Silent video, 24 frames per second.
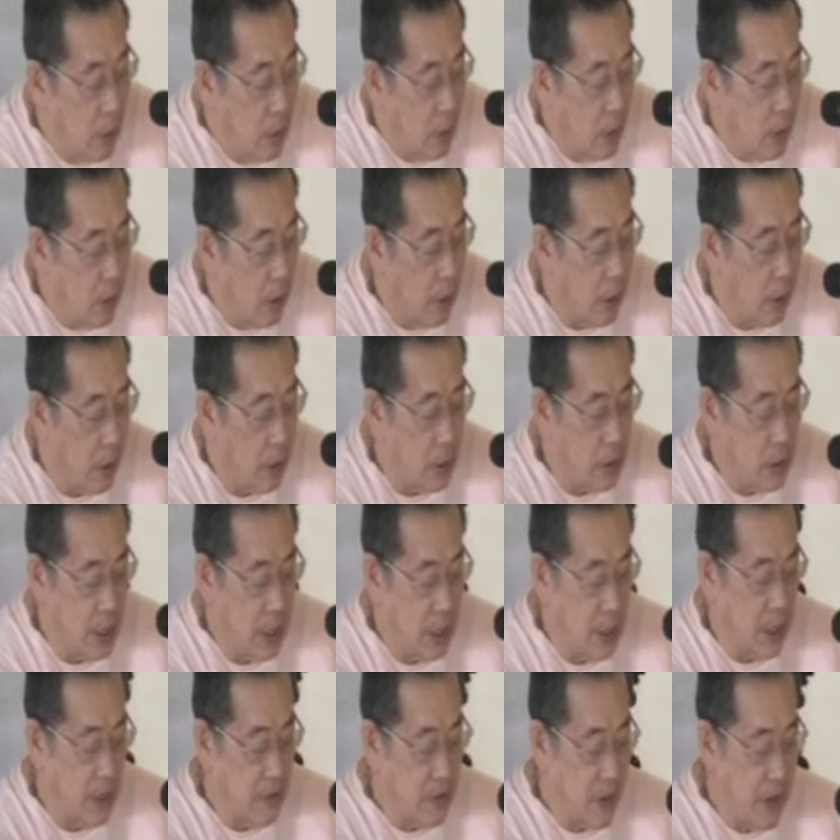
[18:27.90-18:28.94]

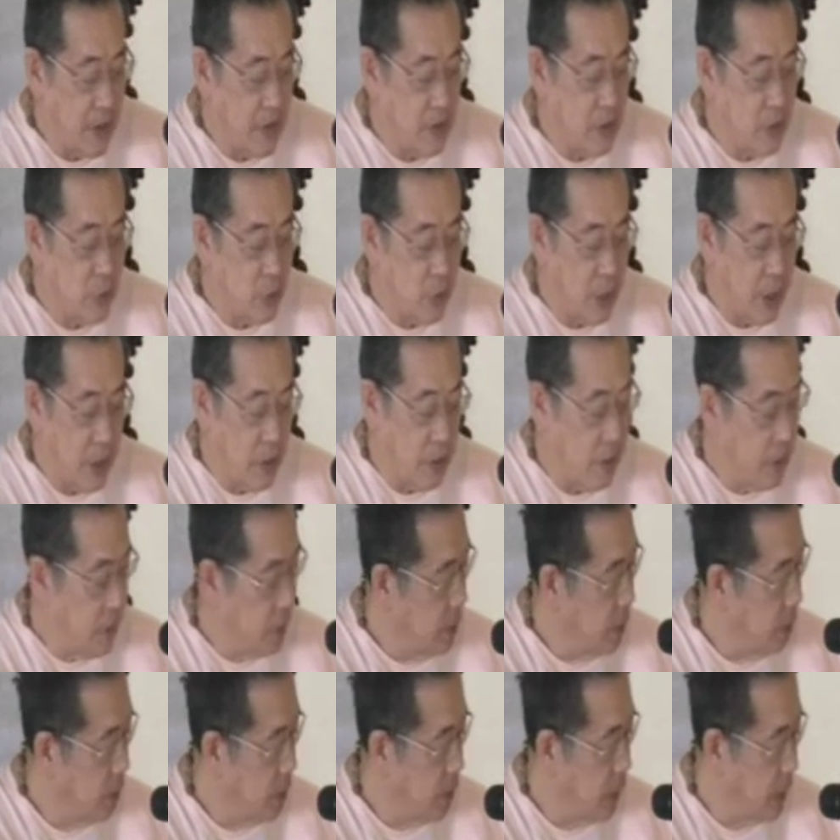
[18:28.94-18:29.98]
And that is where
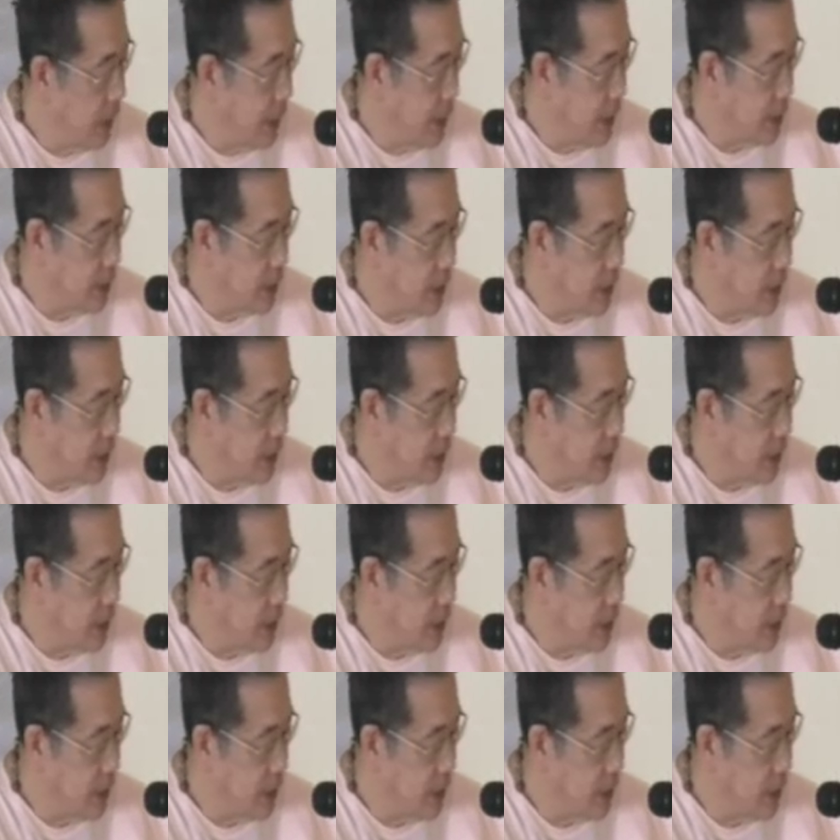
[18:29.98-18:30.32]
they get